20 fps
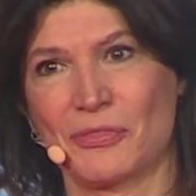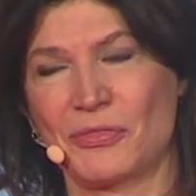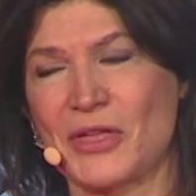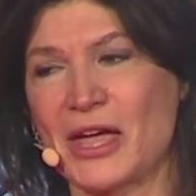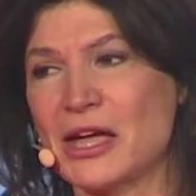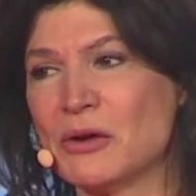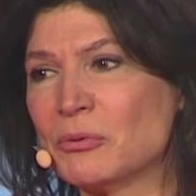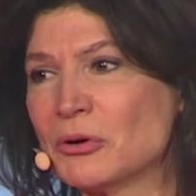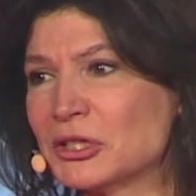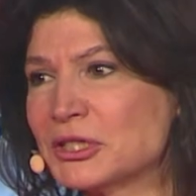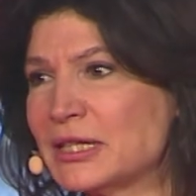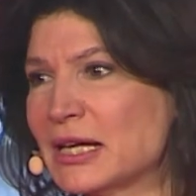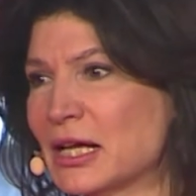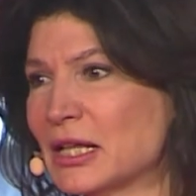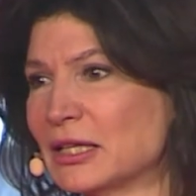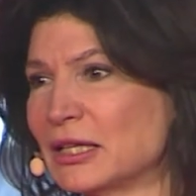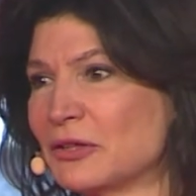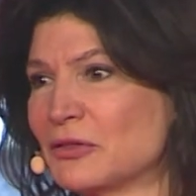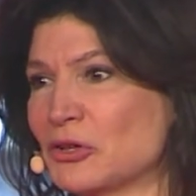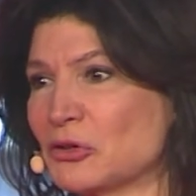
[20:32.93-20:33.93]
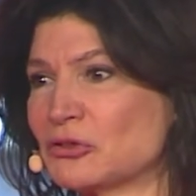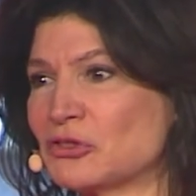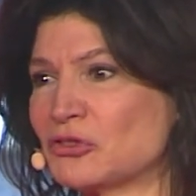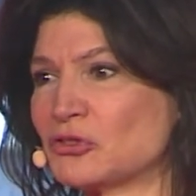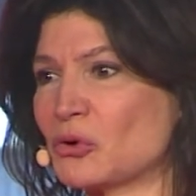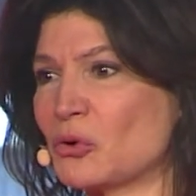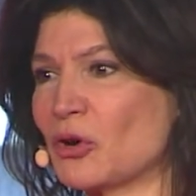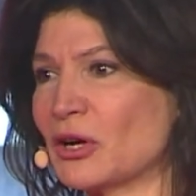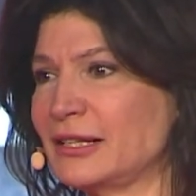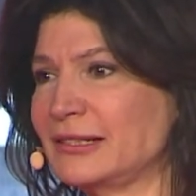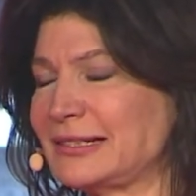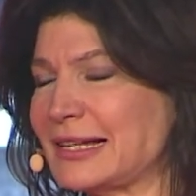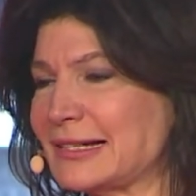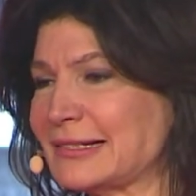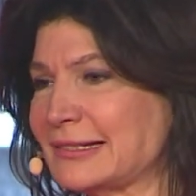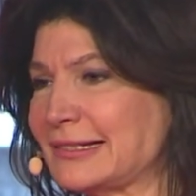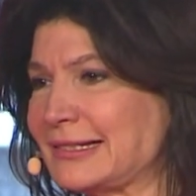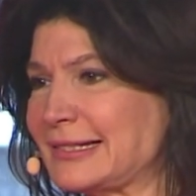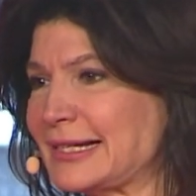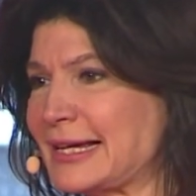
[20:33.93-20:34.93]
They were telling their stories
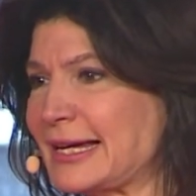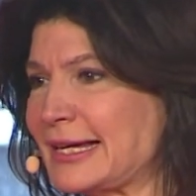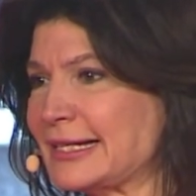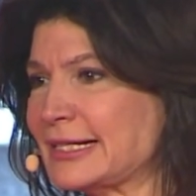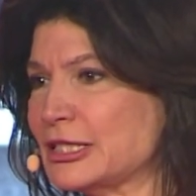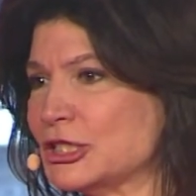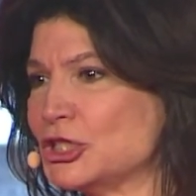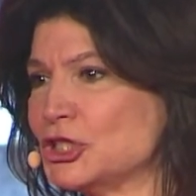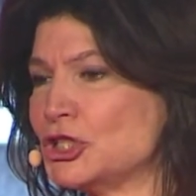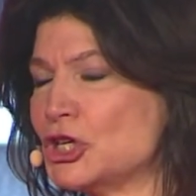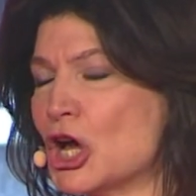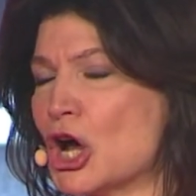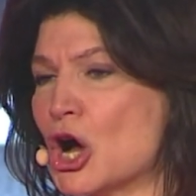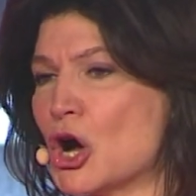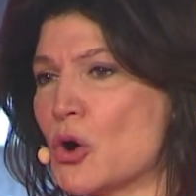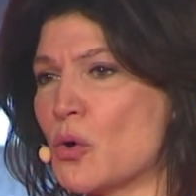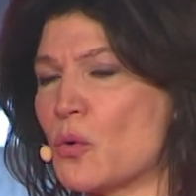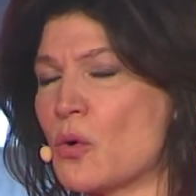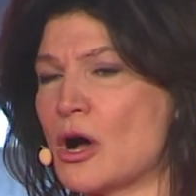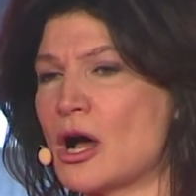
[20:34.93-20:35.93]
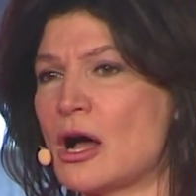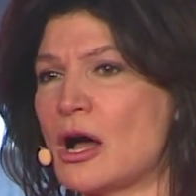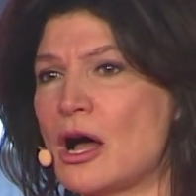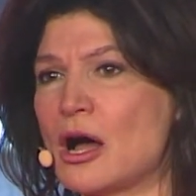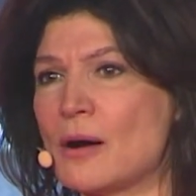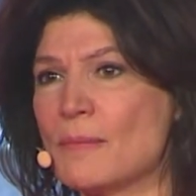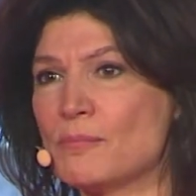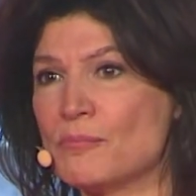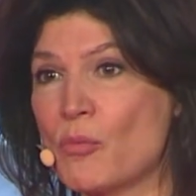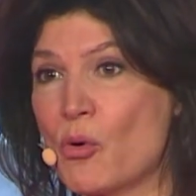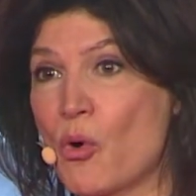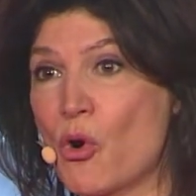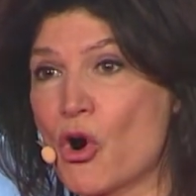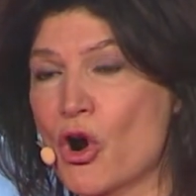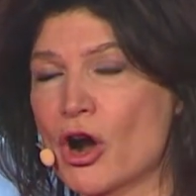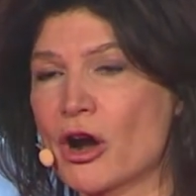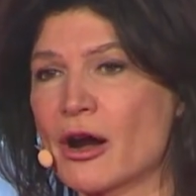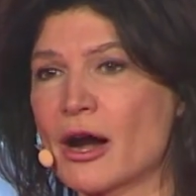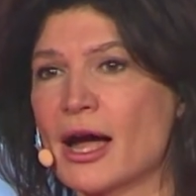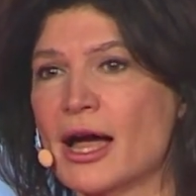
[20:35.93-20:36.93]
and saying, no
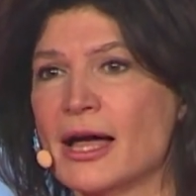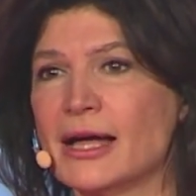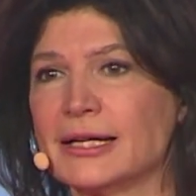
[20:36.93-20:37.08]
more